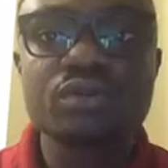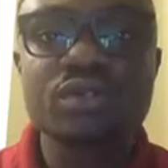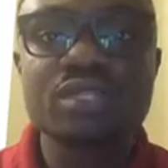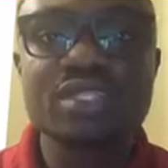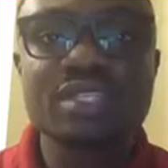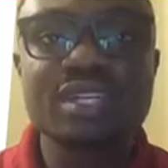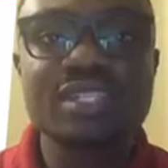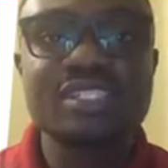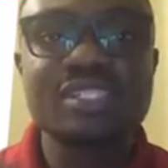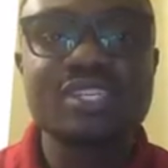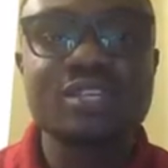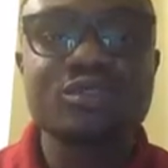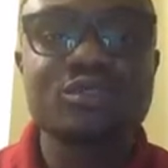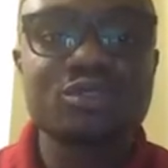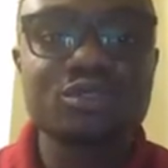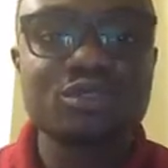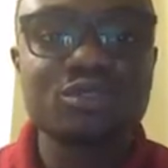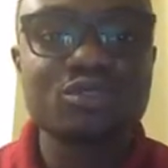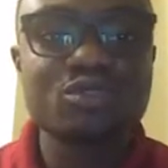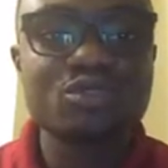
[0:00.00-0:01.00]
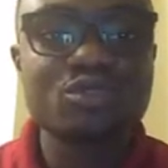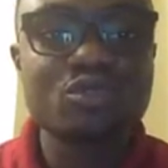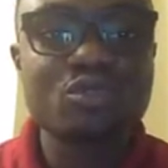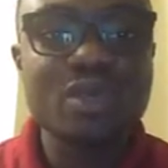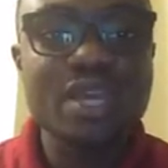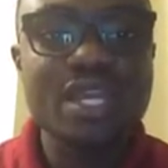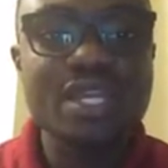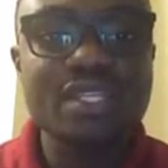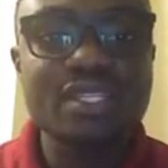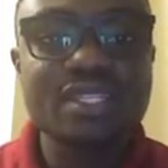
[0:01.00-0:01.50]
suggest to you
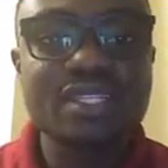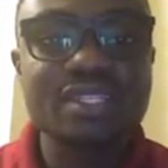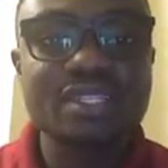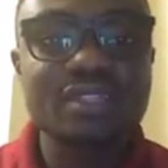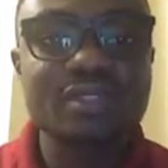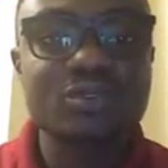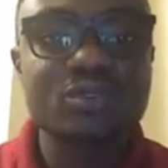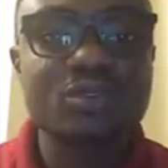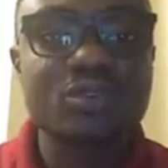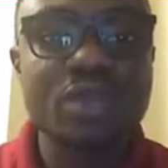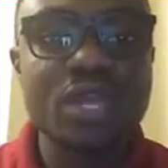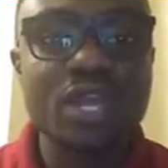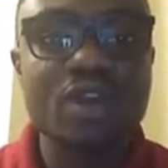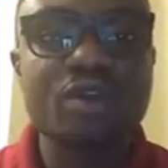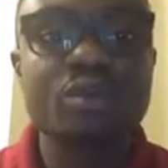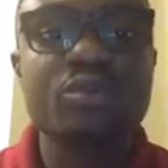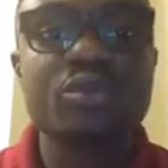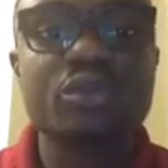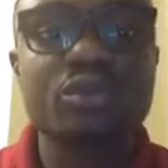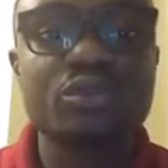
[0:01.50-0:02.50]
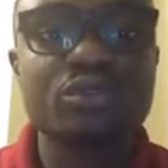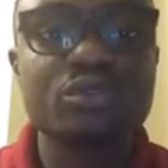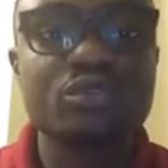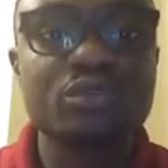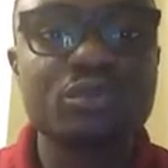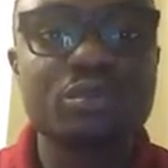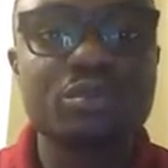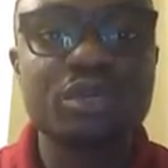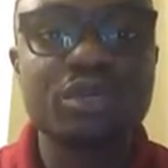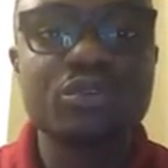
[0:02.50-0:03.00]
ways to help you,
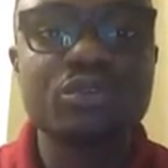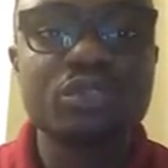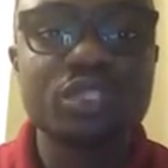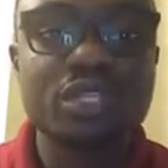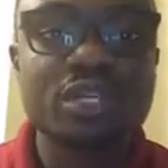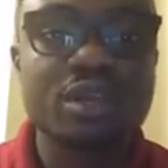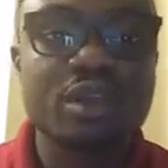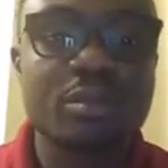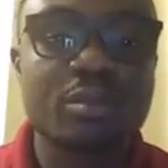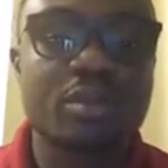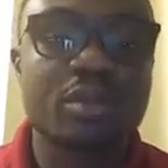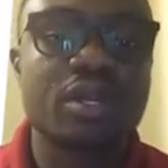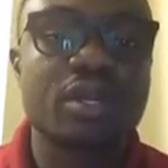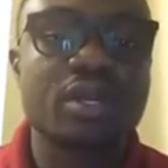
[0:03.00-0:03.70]
to build you up.